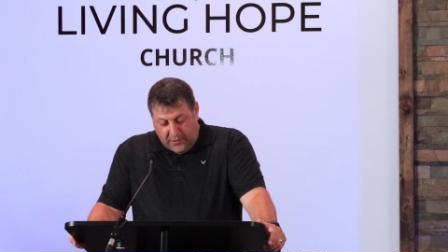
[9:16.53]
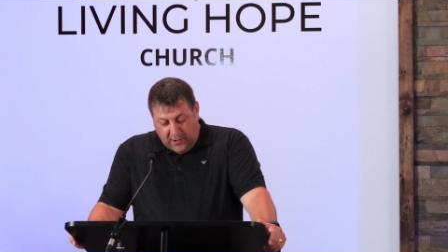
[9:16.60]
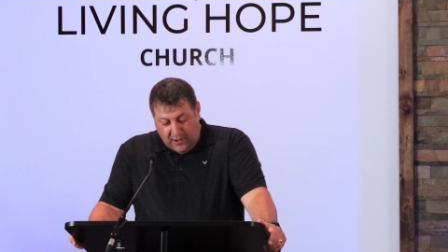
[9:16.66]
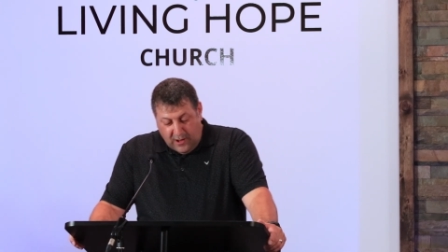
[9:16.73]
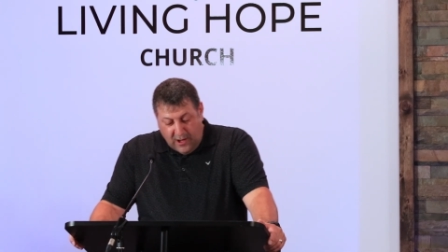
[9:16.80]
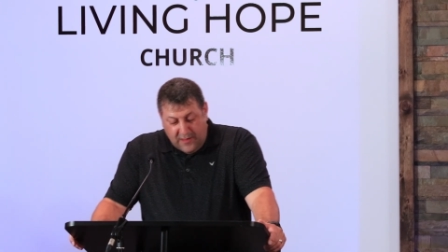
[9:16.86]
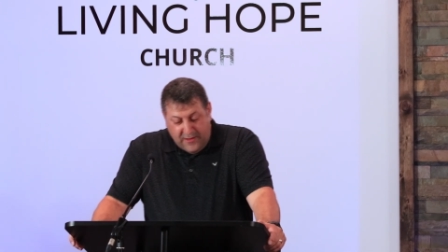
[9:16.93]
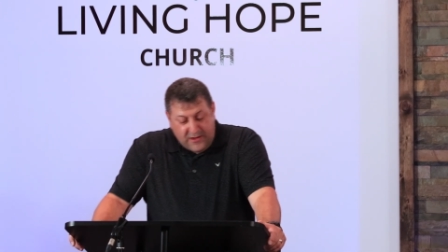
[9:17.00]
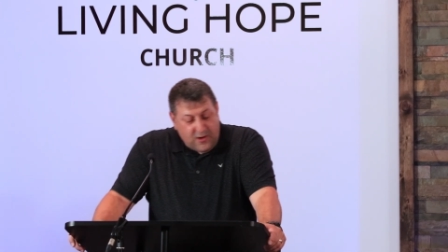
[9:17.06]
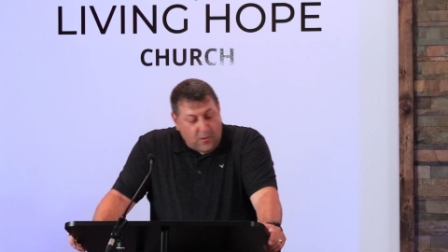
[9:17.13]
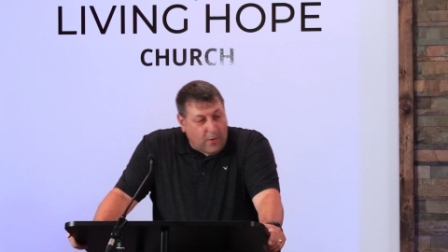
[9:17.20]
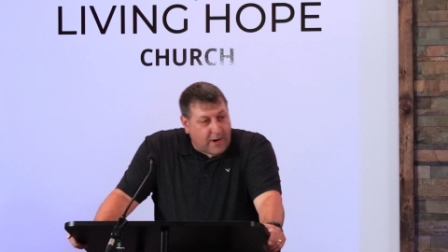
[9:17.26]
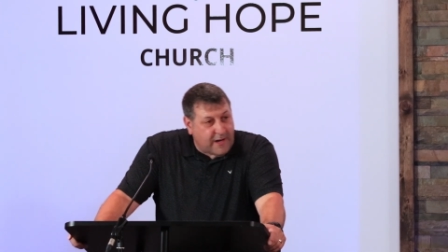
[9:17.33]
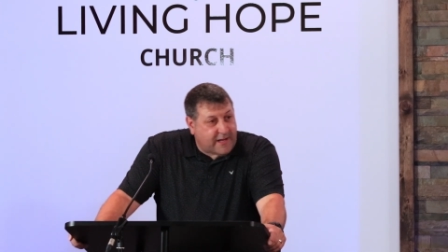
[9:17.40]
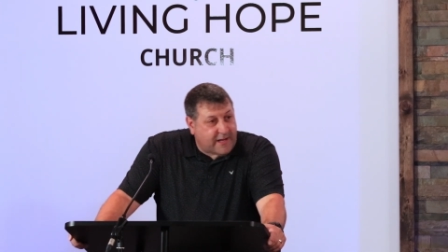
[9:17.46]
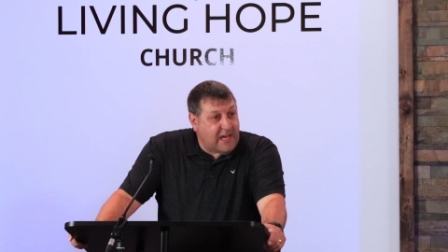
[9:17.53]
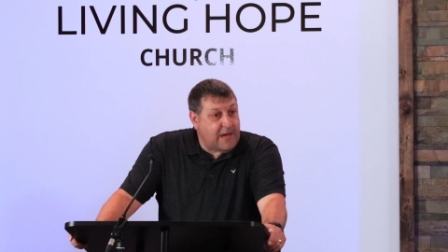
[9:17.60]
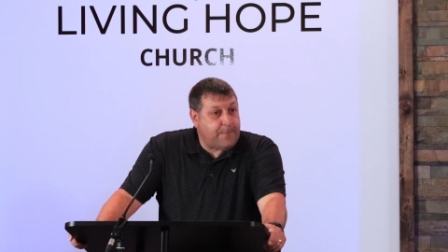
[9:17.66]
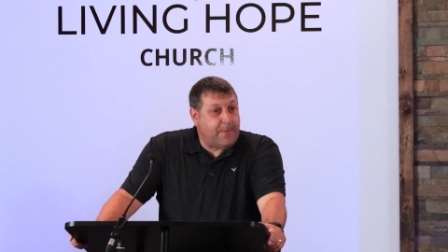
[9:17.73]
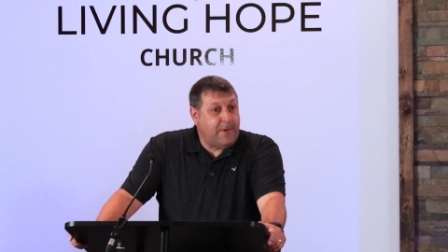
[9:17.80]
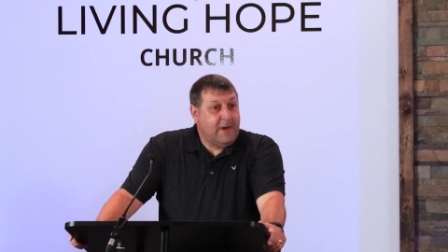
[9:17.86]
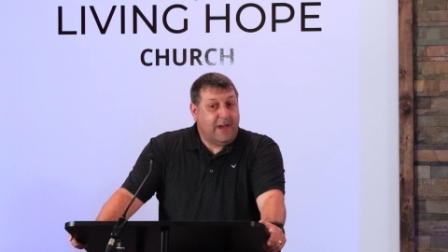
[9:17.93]
the law that you want to
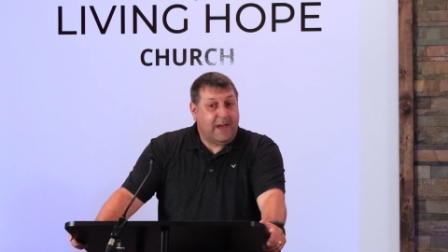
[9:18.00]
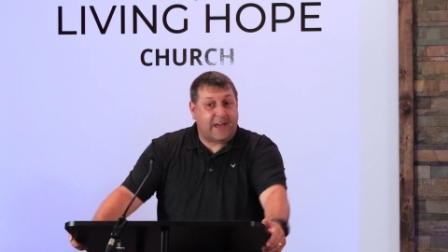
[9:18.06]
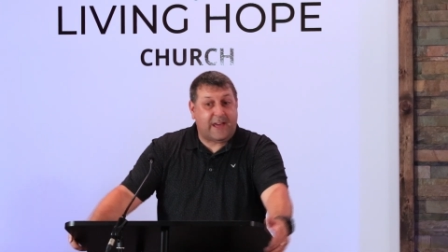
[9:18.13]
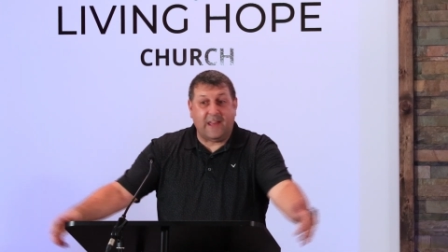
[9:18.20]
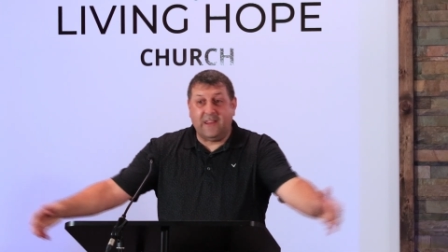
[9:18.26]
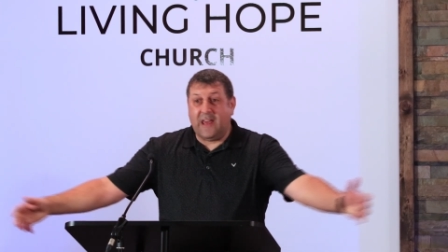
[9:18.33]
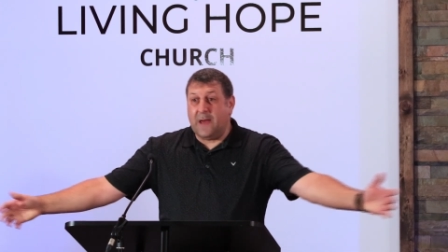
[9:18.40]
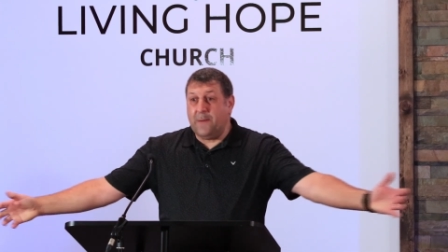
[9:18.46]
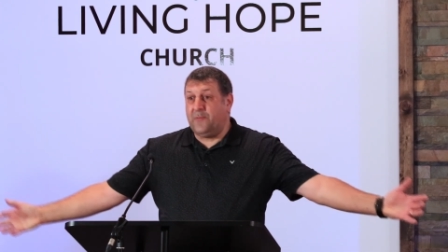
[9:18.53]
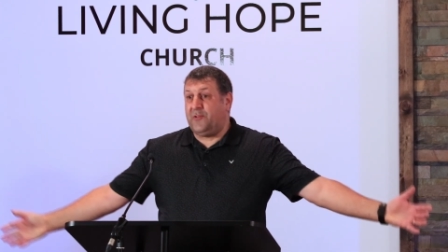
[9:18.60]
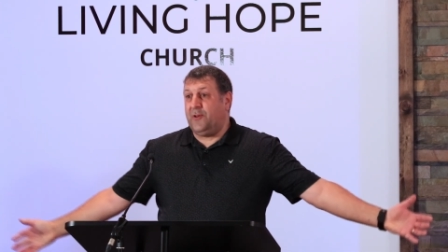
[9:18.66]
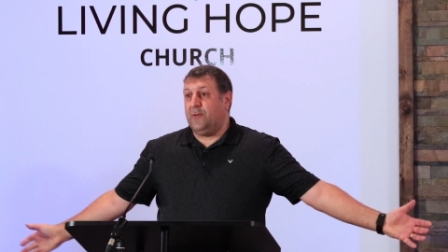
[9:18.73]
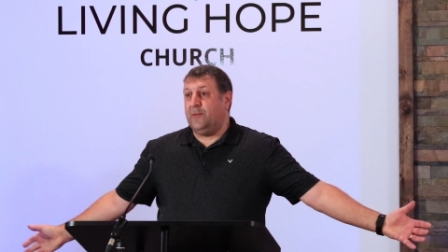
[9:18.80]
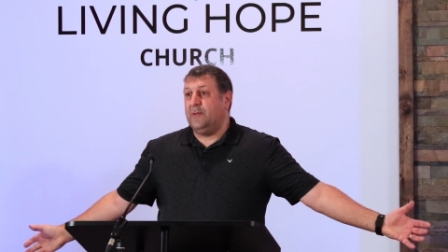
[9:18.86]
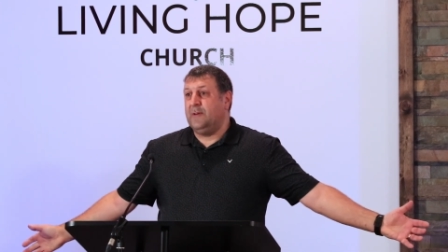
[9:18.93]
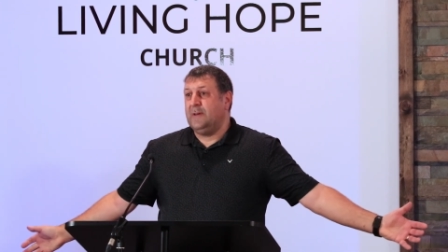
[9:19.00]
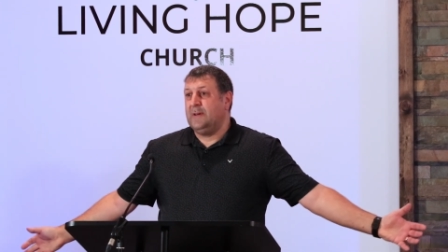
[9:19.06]
keep, it condemns you.